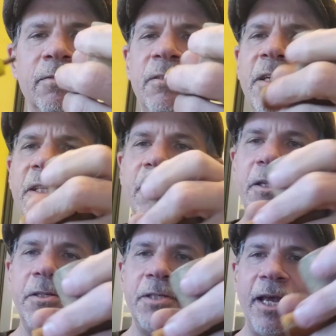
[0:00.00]
Look at the
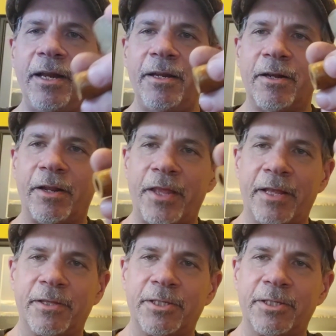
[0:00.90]
little tenon on that